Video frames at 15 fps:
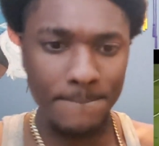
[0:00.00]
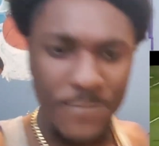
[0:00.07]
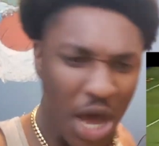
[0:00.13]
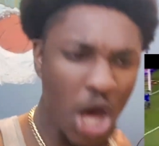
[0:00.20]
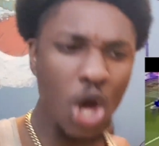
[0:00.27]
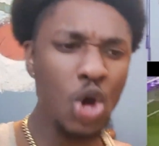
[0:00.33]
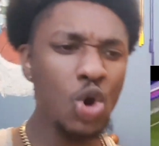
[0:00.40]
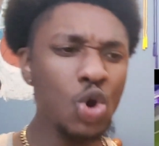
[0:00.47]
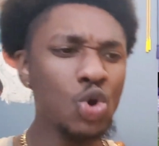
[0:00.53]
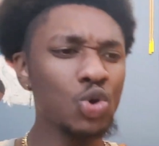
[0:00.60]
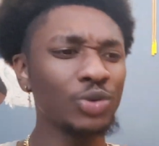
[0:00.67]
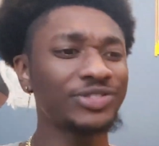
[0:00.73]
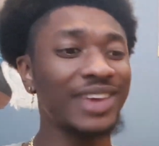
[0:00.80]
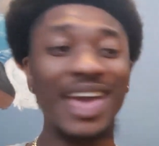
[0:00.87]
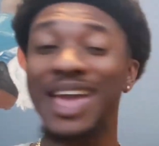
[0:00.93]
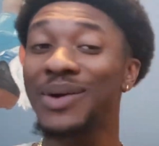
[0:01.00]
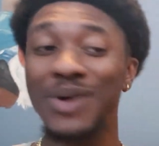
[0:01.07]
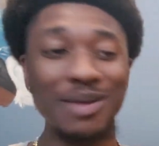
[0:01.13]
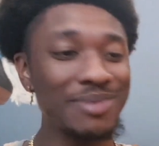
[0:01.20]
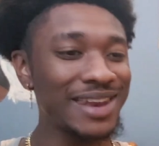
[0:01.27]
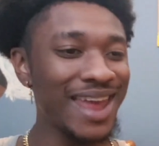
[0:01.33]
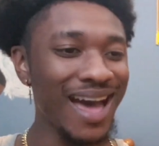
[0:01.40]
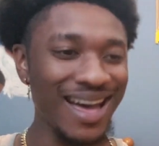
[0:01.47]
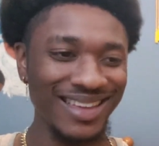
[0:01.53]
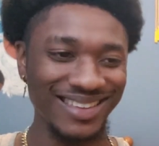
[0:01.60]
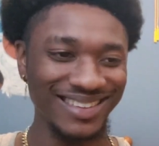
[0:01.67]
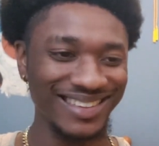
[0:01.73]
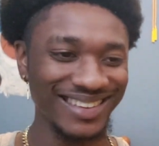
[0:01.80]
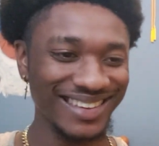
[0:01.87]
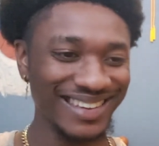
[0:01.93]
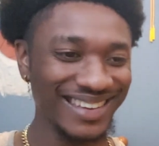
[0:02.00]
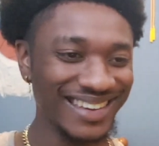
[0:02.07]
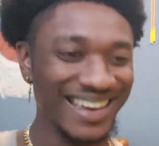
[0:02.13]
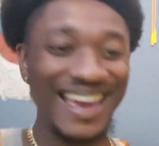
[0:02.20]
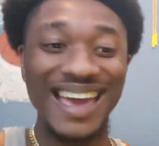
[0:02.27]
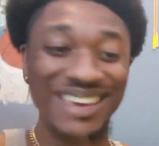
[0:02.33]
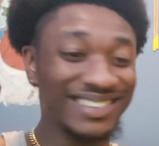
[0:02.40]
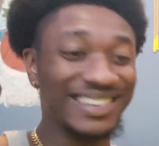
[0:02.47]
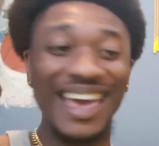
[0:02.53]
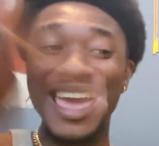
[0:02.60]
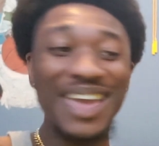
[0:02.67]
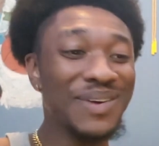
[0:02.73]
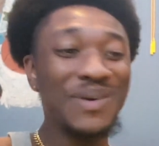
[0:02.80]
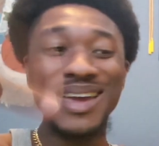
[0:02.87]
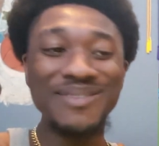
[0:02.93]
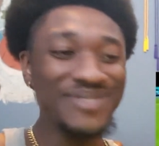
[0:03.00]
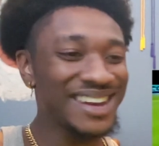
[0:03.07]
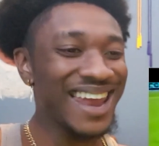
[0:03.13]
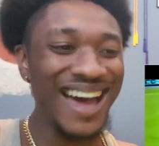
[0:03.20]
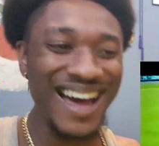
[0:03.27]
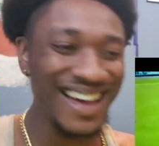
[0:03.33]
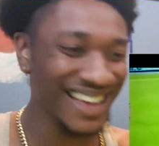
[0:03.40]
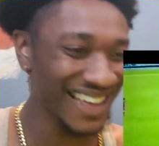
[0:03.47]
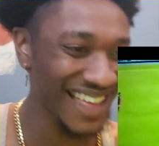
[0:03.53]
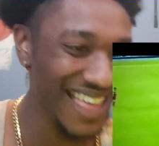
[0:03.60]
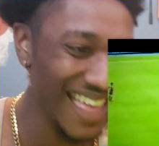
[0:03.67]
Boo! Say it with me now. Say it with me now.